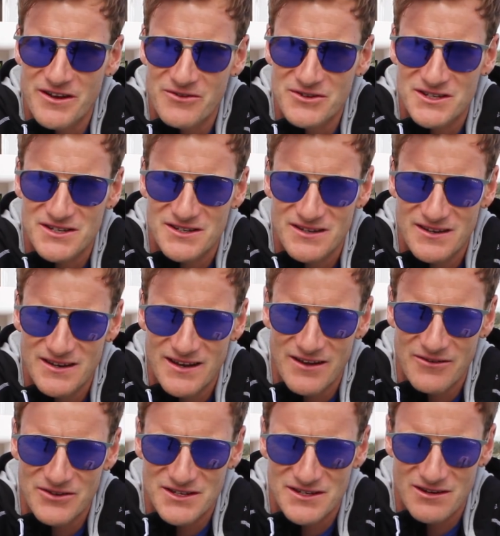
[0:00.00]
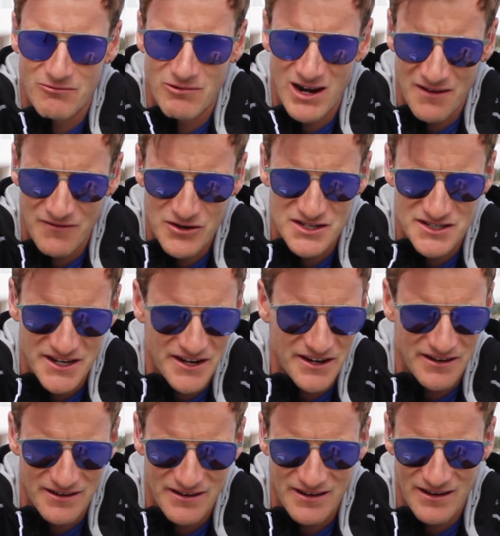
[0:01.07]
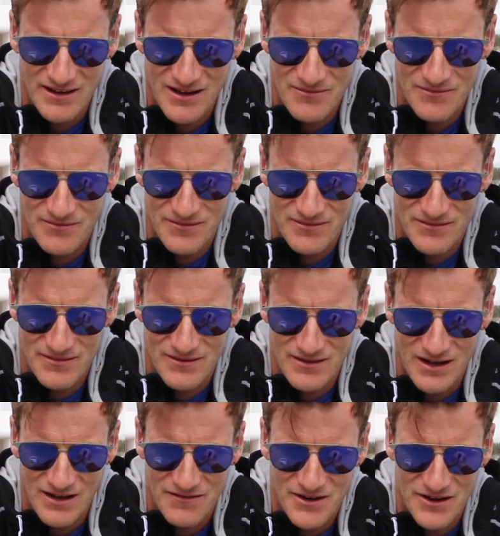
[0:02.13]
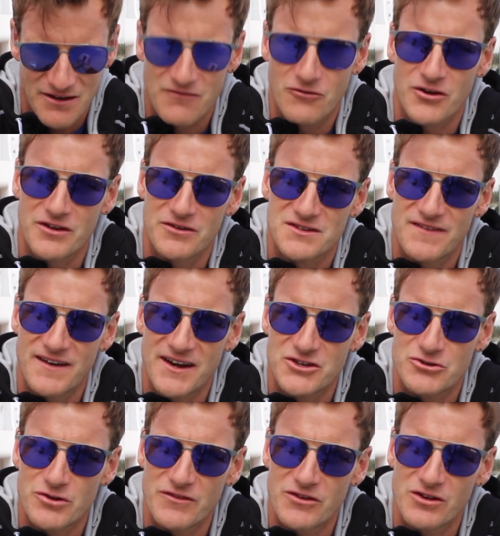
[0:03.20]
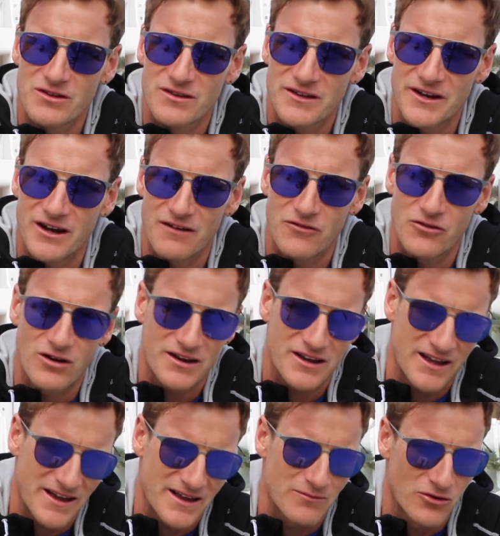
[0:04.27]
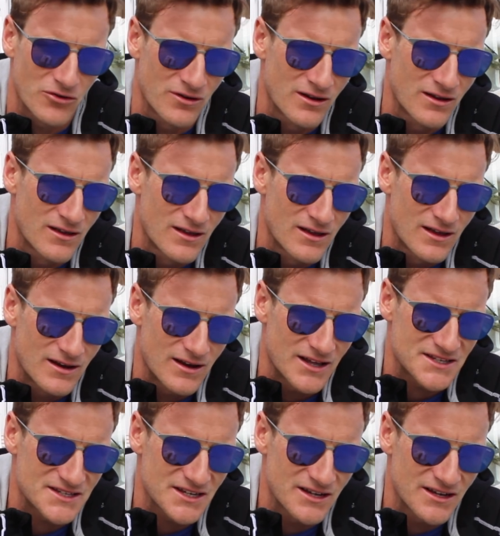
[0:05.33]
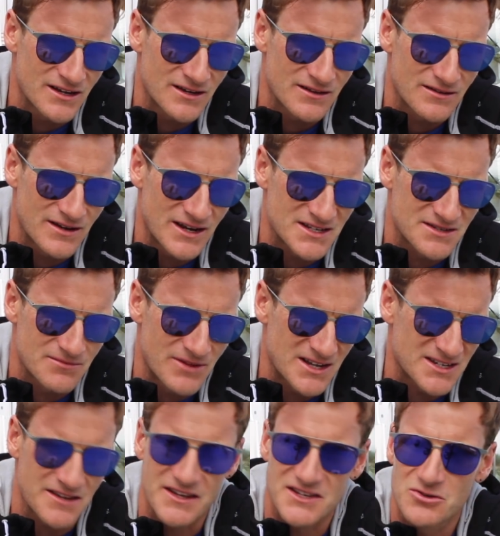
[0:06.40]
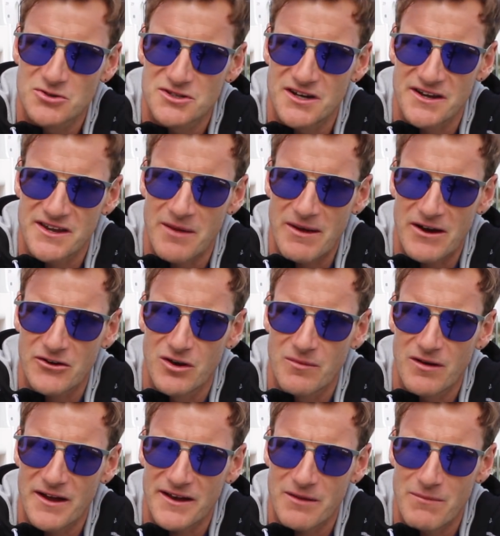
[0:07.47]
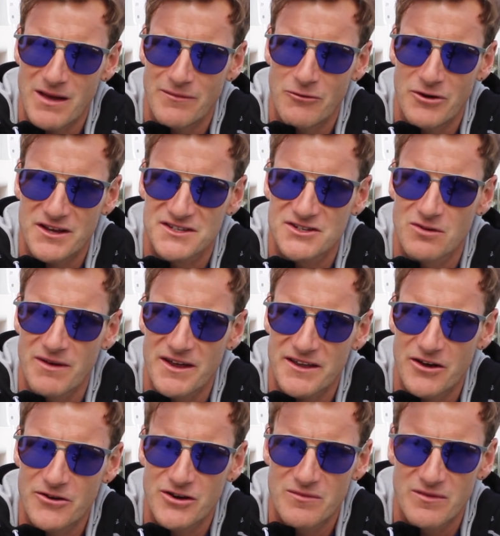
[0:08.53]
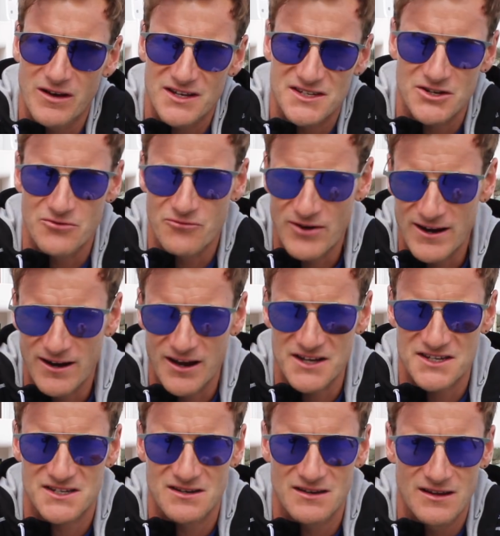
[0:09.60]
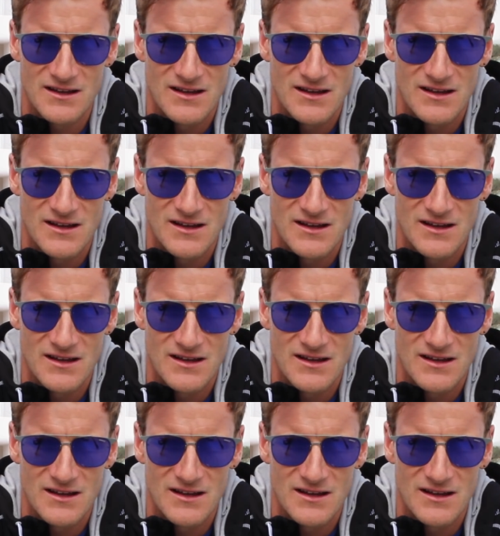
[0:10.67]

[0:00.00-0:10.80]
It was when I first did it. I kind of thought it was fairly trivial. You know, I thought, okay, come on. Let's get this sorted and get back on the bike, and maybe we can still make Kona. But I soon realised